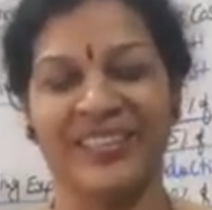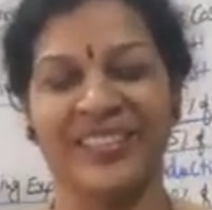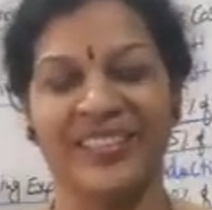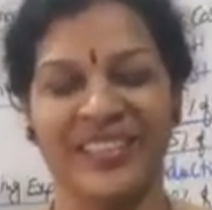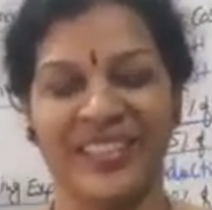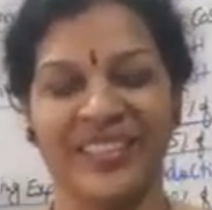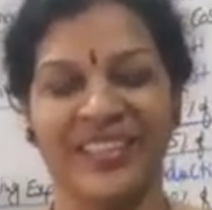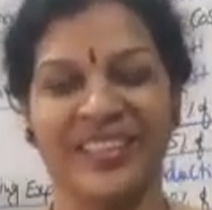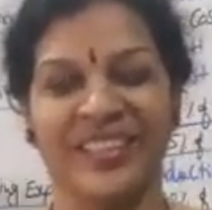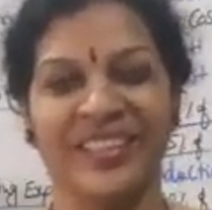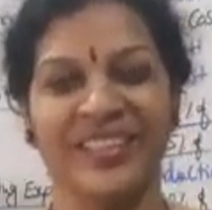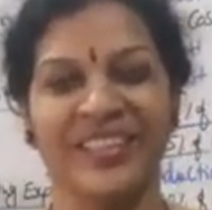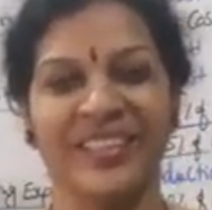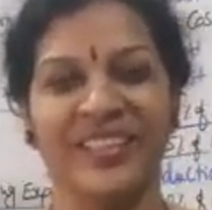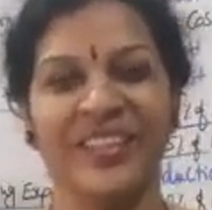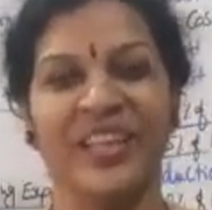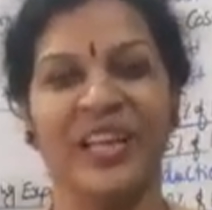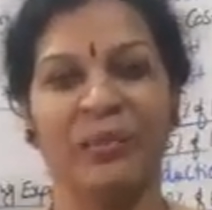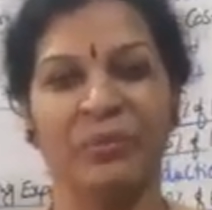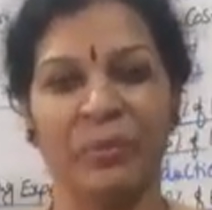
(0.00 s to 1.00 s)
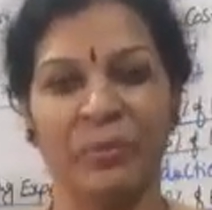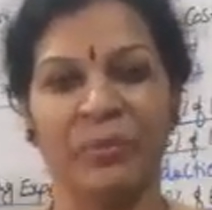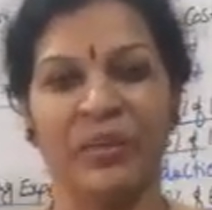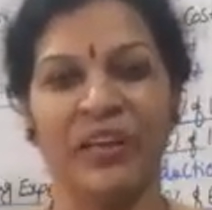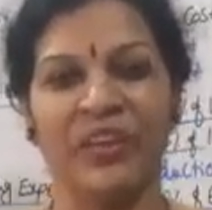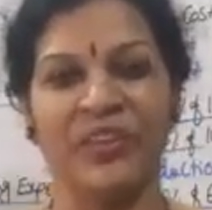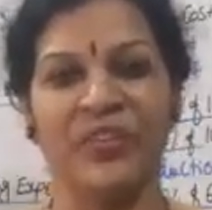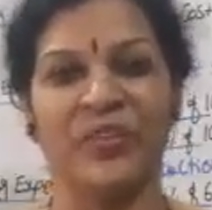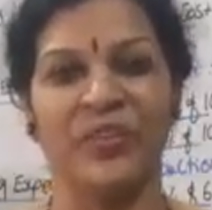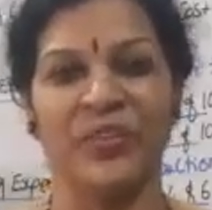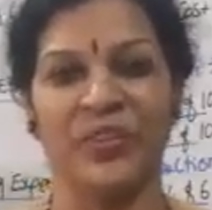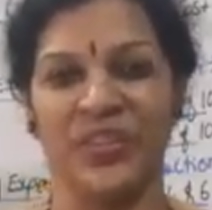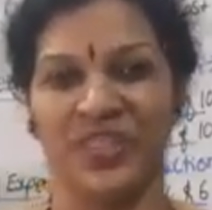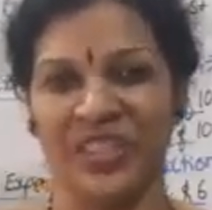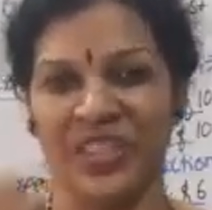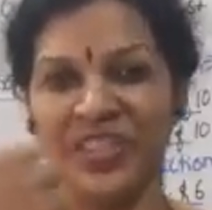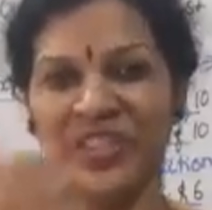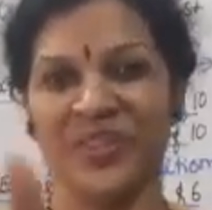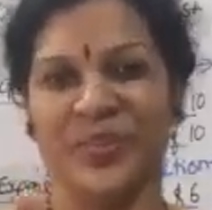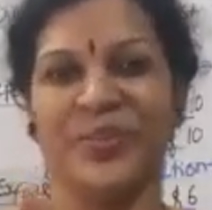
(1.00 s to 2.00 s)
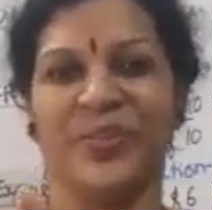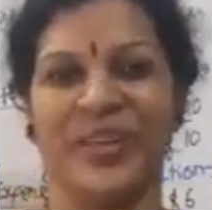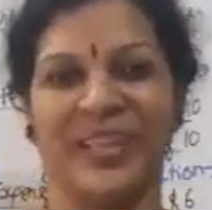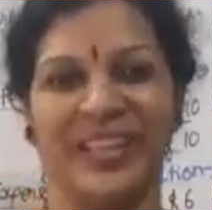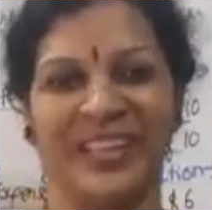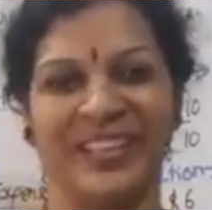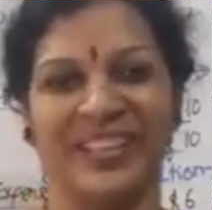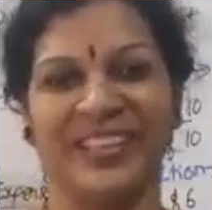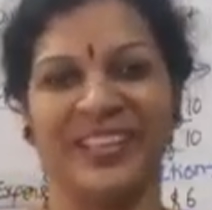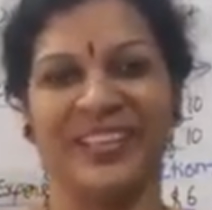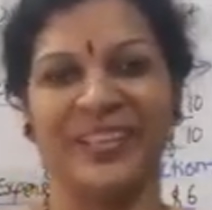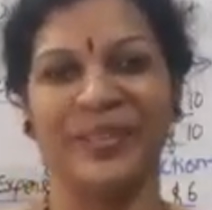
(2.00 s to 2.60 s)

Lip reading: Stay connected. Have a bright future. Good luck.